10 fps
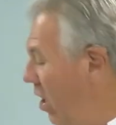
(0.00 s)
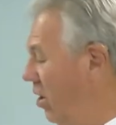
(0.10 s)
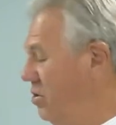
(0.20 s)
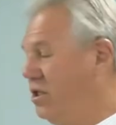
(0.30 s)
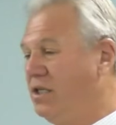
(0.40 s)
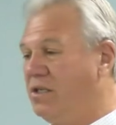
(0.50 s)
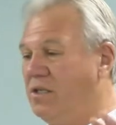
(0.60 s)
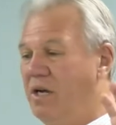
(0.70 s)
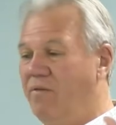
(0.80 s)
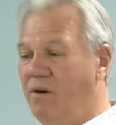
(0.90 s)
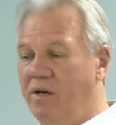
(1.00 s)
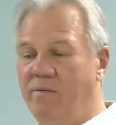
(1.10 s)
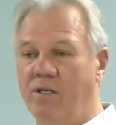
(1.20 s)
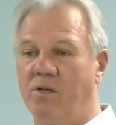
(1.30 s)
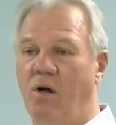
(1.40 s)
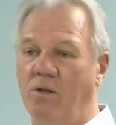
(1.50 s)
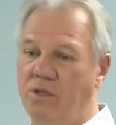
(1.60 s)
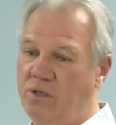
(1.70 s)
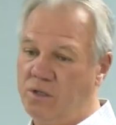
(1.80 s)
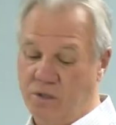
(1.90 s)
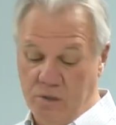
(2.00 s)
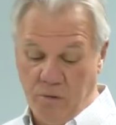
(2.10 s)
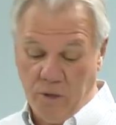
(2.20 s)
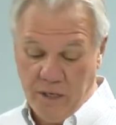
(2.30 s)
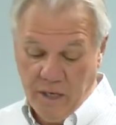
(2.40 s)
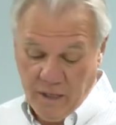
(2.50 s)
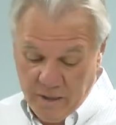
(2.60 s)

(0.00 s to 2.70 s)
oh, Jesus never lived, it's all just a story,